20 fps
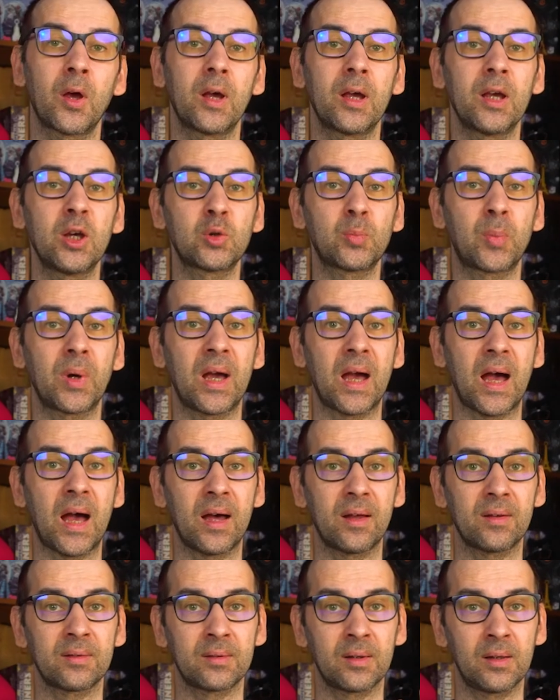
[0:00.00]
each player
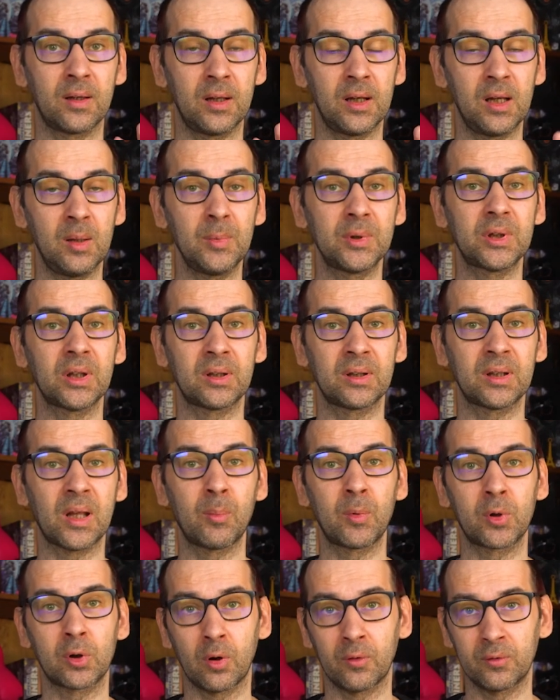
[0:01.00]
has a limited
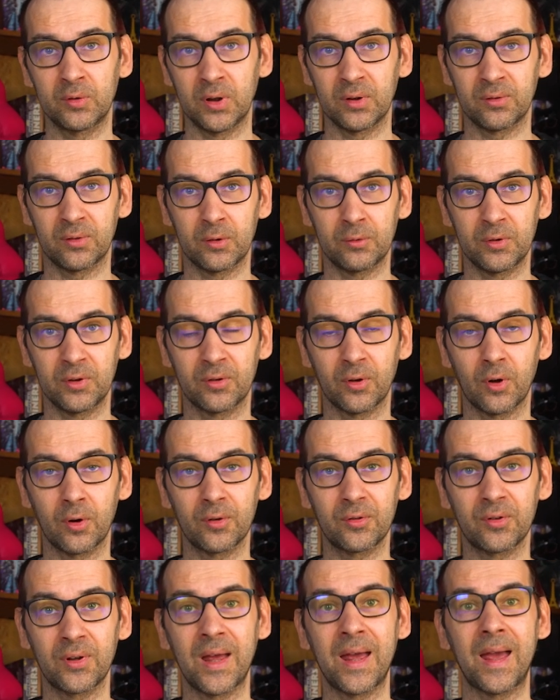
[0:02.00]
number of these
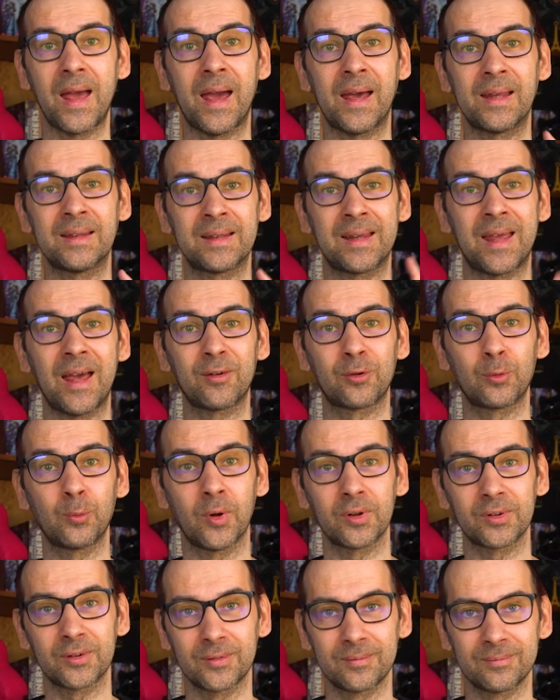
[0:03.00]
resources. And guess
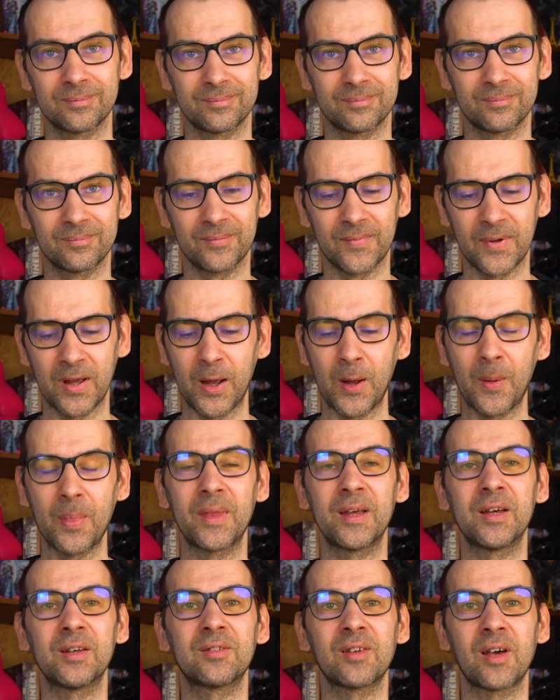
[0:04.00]
what?
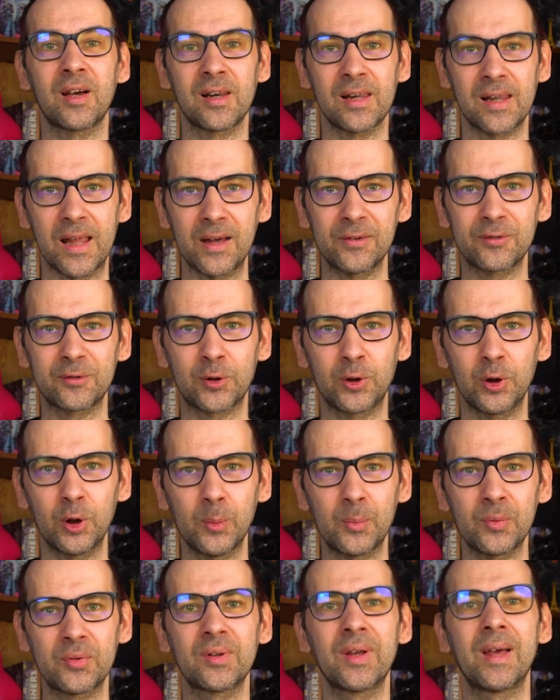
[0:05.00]
There is less
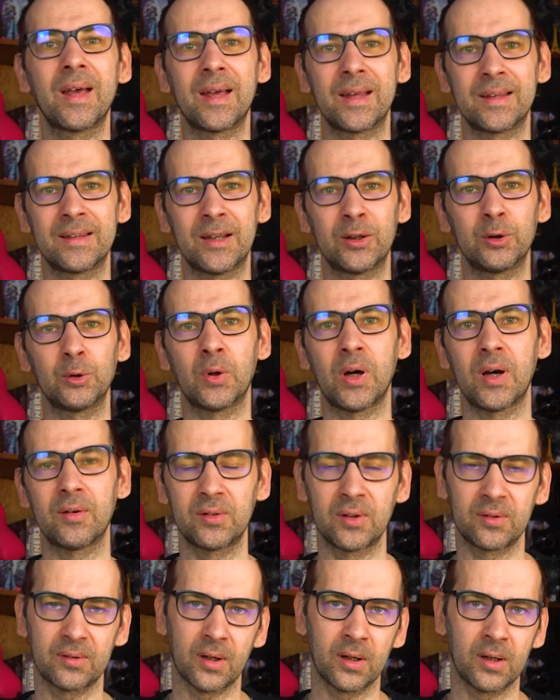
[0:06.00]
cubes, then you
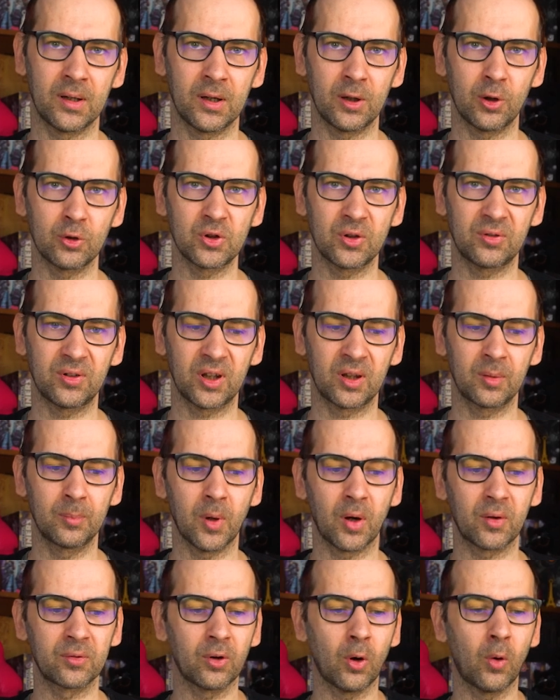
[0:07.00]
have this logistic
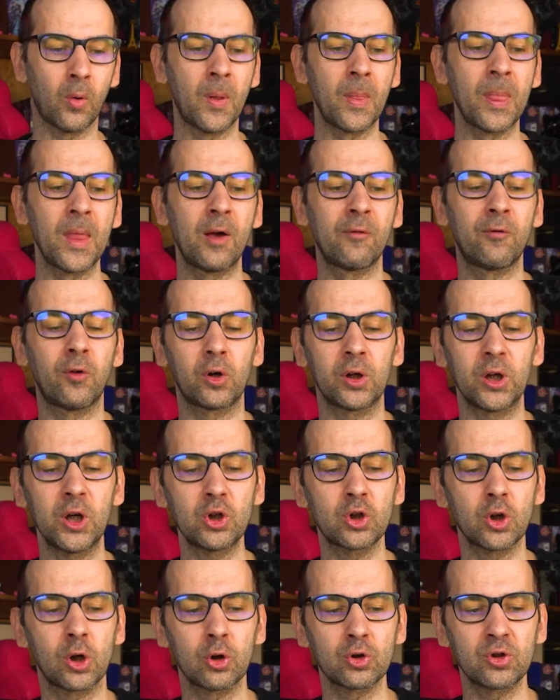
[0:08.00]
block. So for
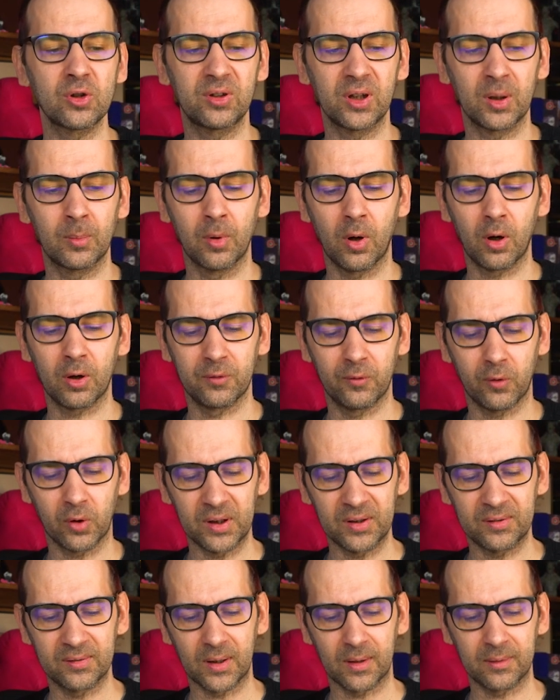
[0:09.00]
each logistic blocks, for
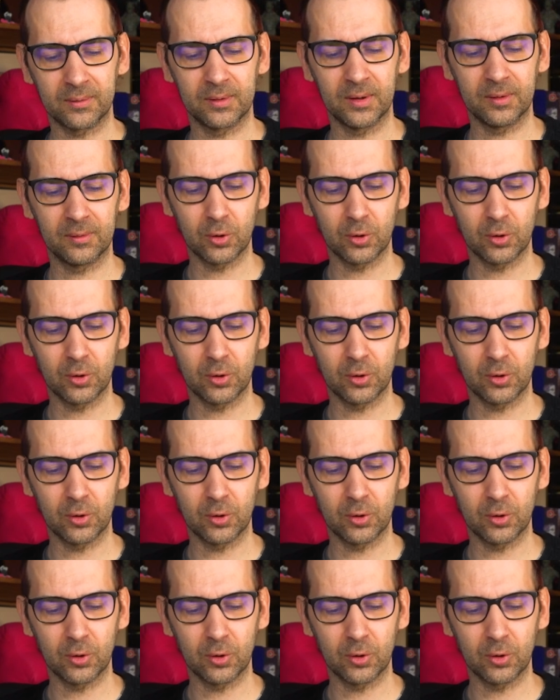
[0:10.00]
instance, this